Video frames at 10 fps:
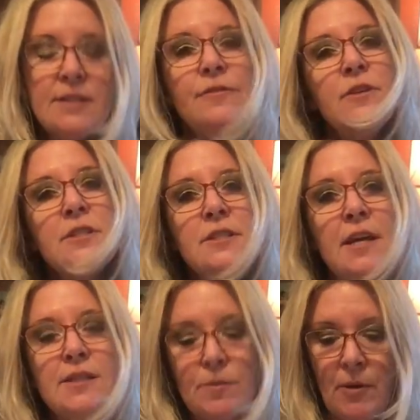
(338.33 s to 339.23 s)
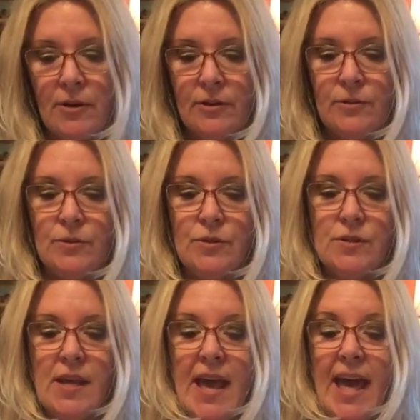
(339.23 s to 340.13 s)
Different dust
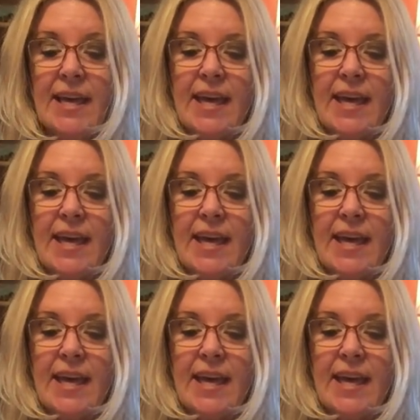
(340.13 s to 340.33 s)
particles and